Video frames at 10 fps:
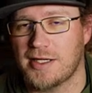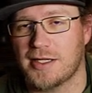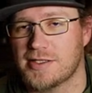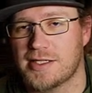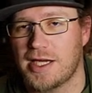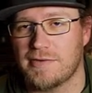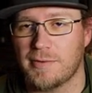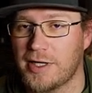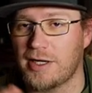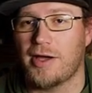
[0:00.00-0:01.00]
saying just David,
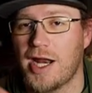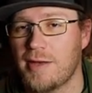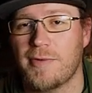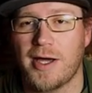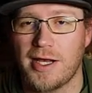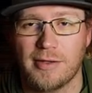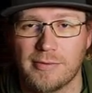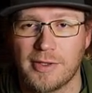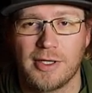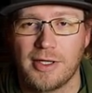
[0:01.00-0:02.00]
but, you know, anybody
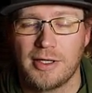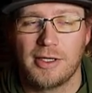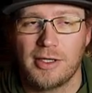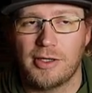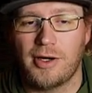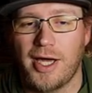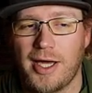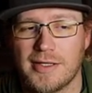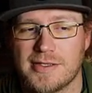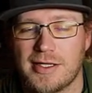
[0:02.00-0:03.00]
who
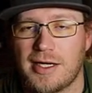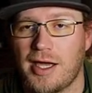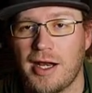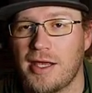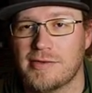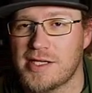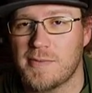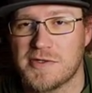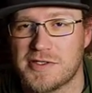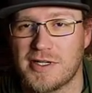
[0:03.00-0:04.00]
has any
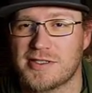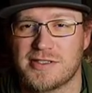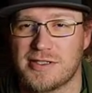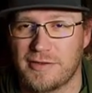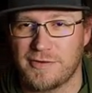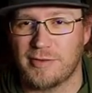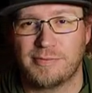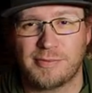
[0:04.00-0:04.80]
tips and tricks in surfing,